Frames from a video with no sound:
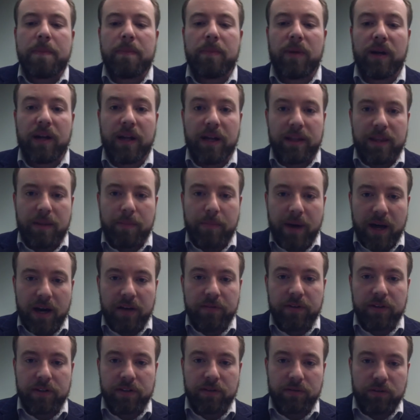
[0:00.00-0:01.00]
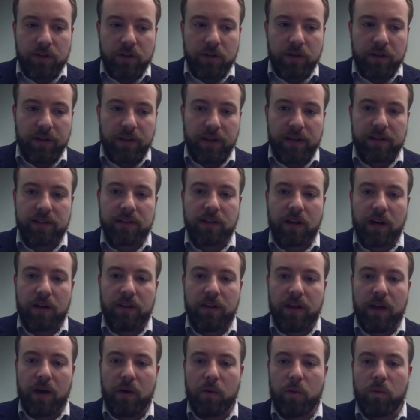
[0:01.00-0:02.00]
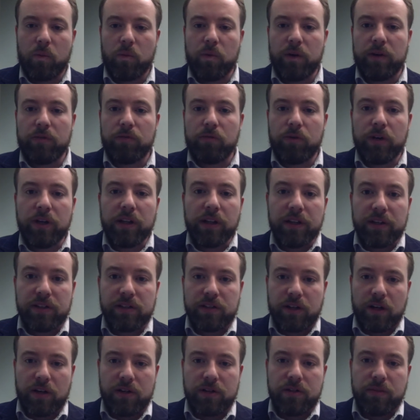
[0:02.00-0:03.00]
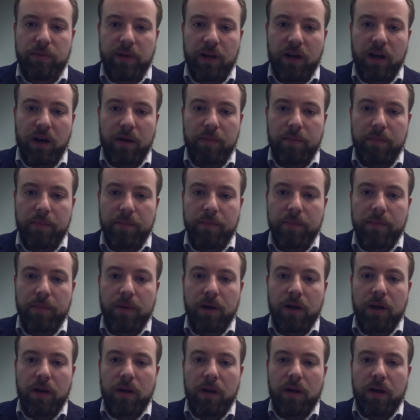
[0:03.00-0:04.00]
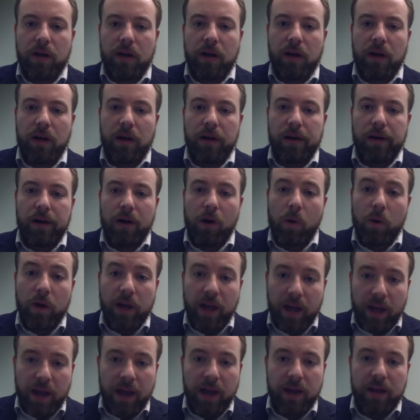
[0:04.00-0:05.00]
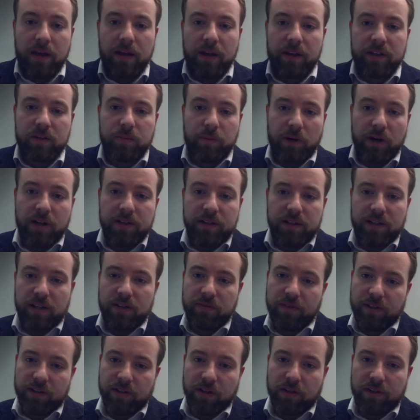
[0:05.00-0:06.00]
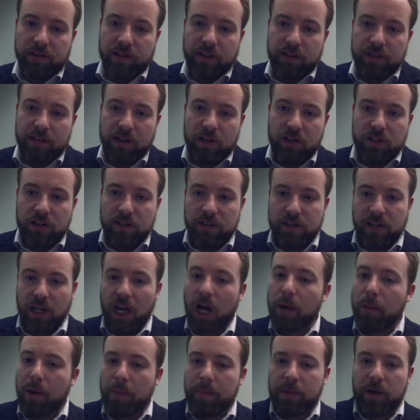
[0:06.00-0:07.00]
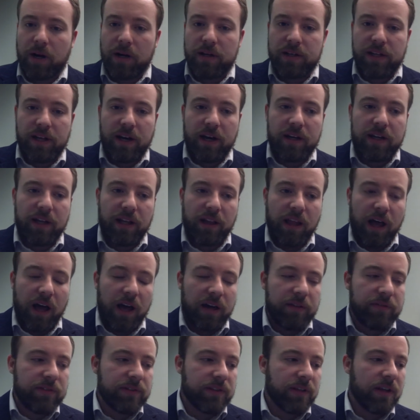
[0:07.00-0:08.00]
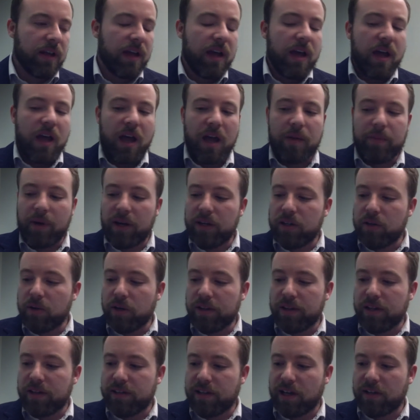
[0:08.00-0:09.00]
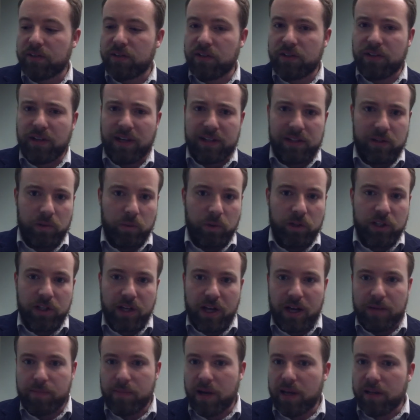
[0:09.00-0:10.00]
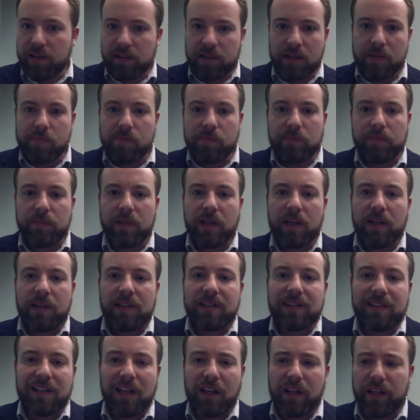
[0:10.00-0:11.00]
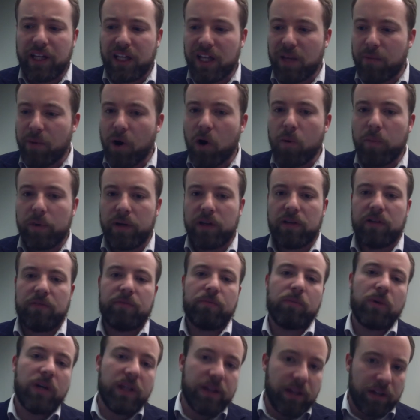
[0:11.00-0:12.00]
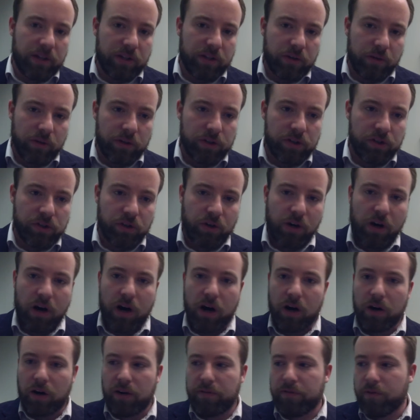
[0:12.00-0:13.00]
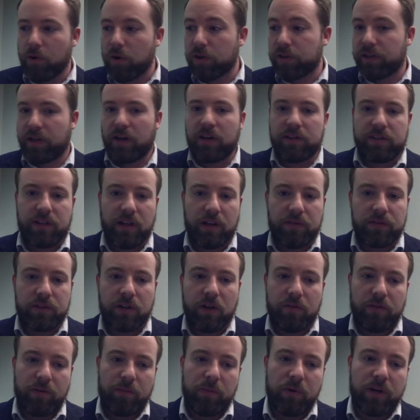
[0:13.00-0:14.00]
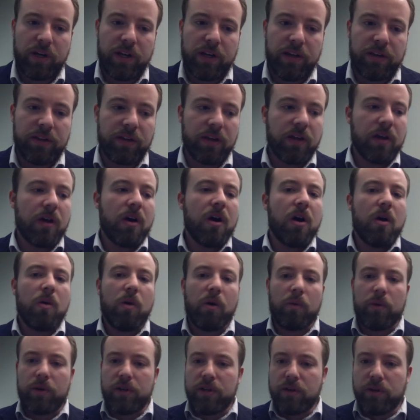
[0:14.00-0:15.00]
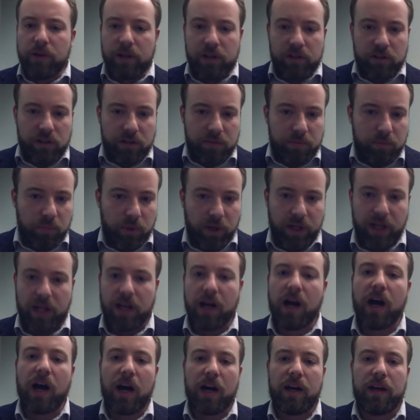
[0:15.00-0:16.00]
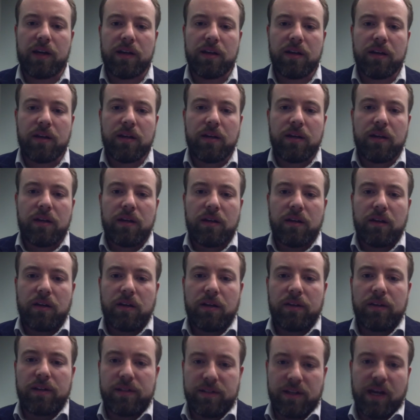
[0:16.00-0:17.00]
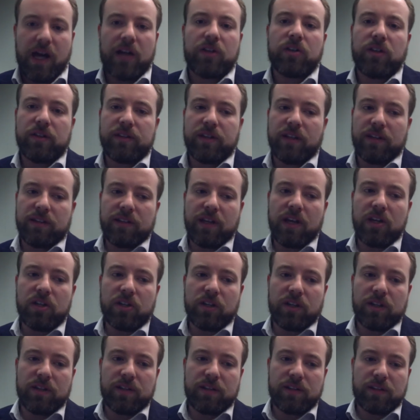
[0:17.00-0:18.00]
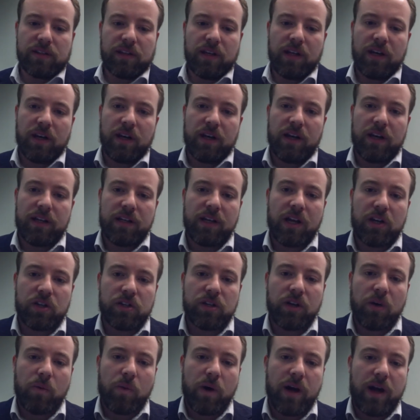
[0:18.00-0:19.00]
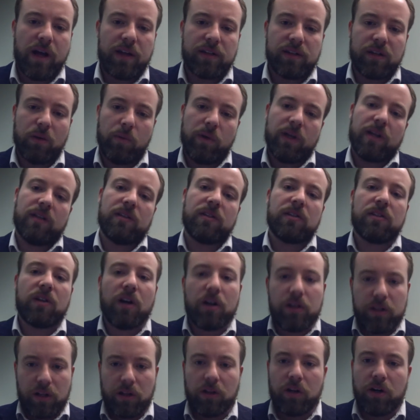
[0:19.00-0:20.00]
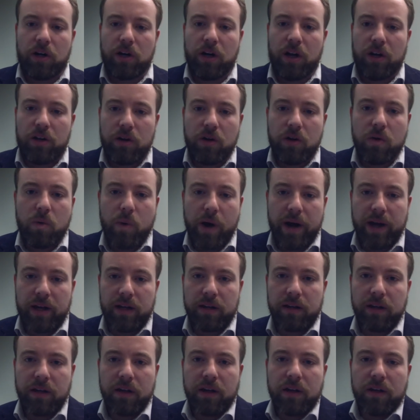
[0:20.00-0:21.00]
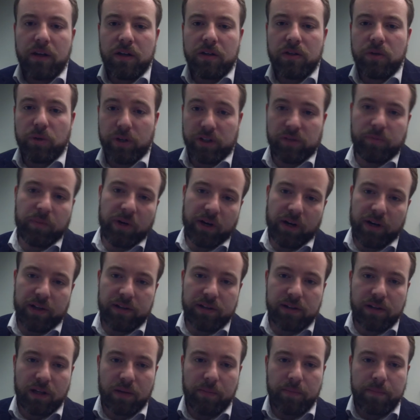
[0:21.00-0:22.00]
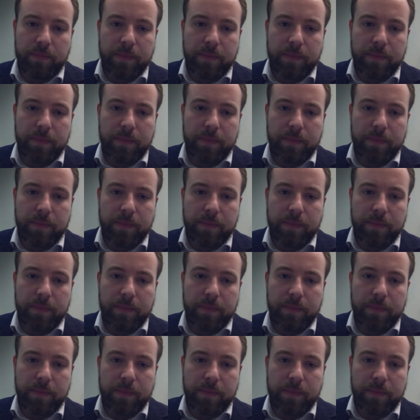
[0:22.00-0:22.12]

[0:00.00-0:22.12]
But again, the benefits of doing this are that we really start to become okay experiencing these physical sensations that come up in our day-to-day lives. And by doing these exercises, which again may seem silly in the moment of breathing through a straw or forcing ourselves to overbreathe, what we're doing is just bringing on these natural sensations in an intentional way so that we can start to learn a new way to experience them.